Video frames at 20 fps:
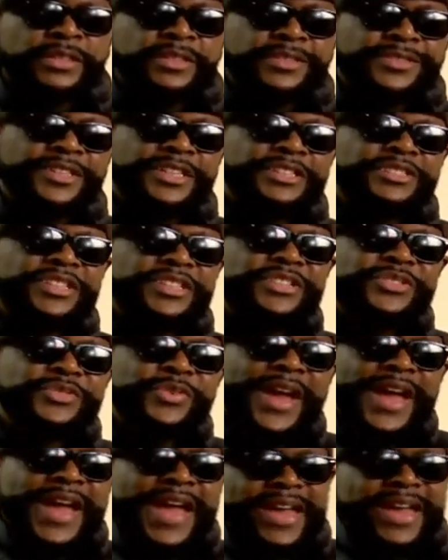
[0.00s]
See, she
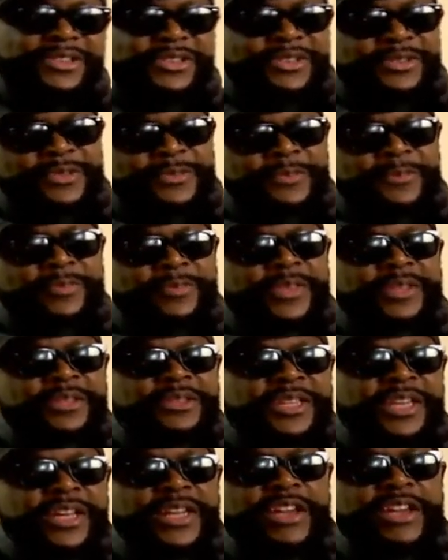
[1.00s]
tried to
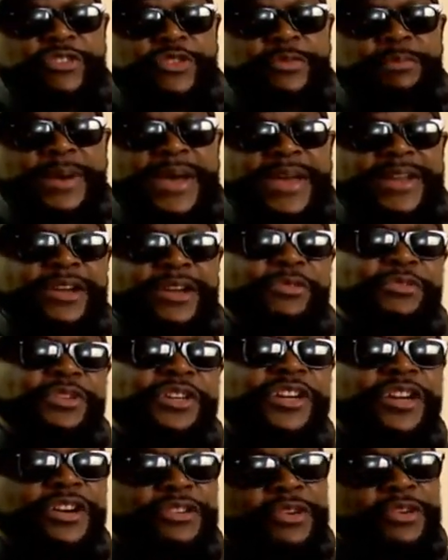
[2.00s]
tell everybody on the
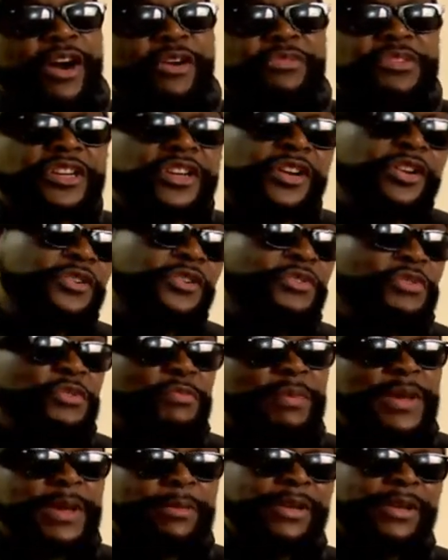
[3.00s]
cool,
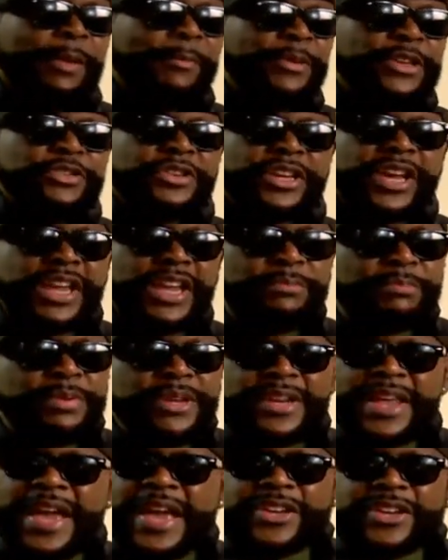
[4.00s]
baby. I mean, you can't
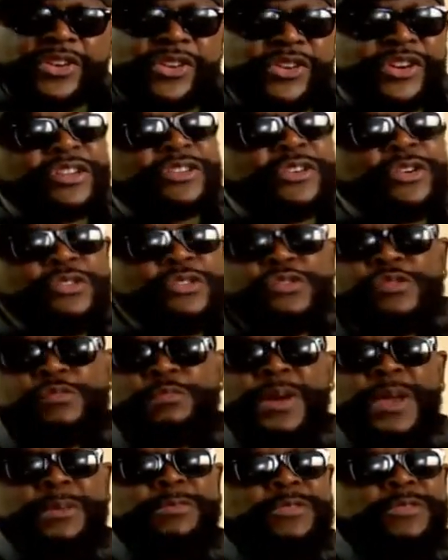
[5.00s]
be like Curtie Cool,
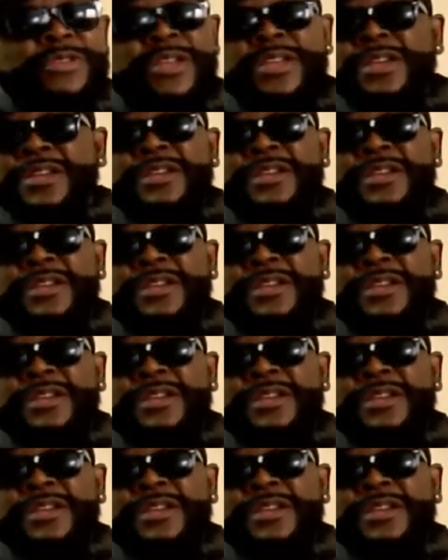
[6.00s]
baby. You